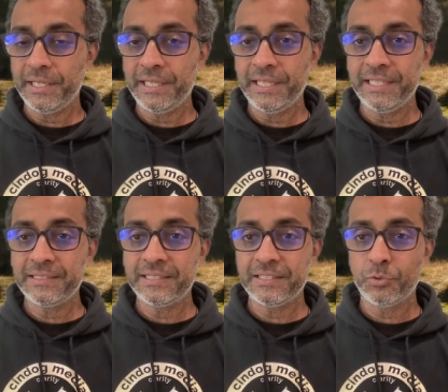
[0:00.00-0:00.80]

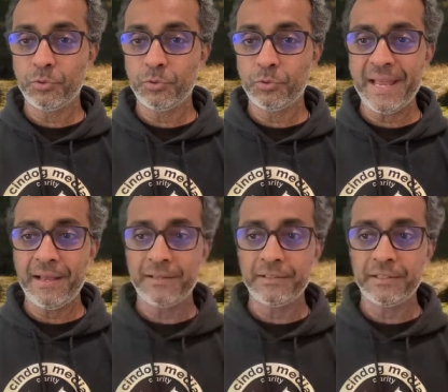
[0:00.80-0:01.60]
It's all
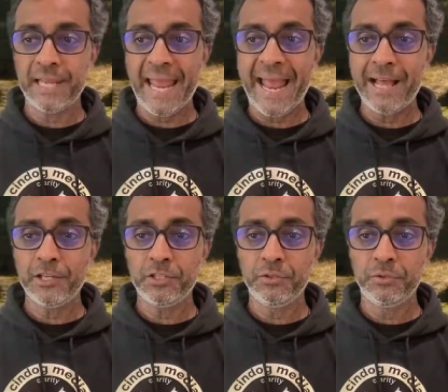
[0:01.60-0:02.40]
about how
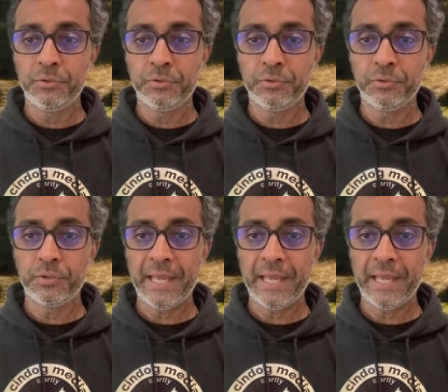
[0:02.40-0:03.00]
do you